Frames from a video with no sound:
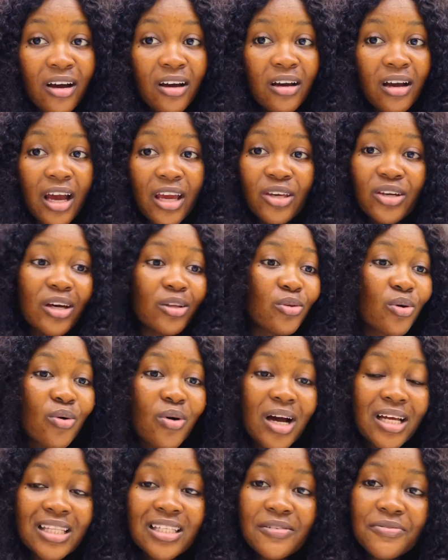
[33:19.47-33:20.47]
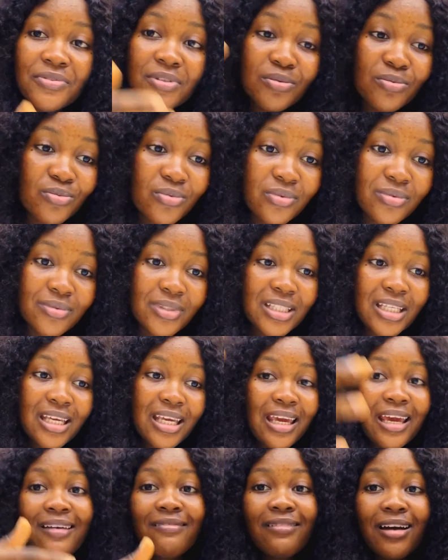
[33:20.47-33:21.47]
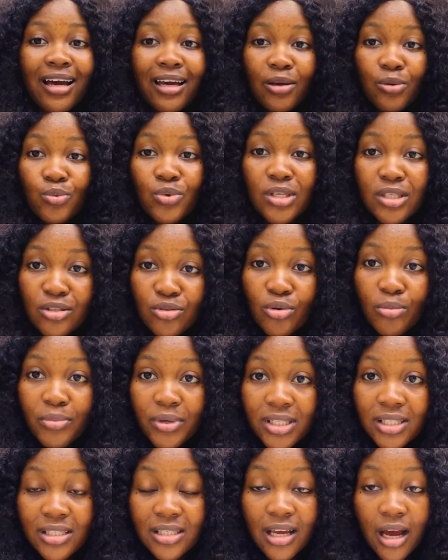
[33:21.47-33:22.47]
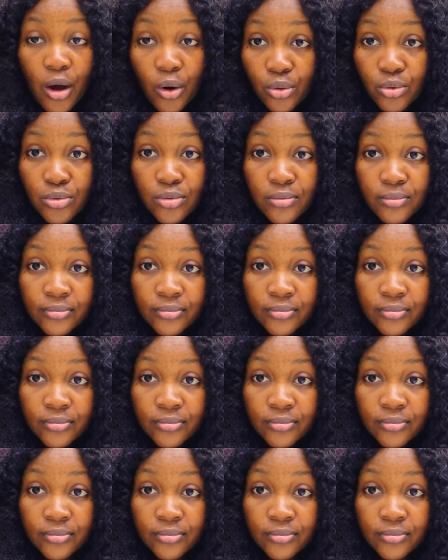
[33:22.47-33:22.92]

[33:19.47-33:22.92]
and you cannot go and live with carer in somebody's house.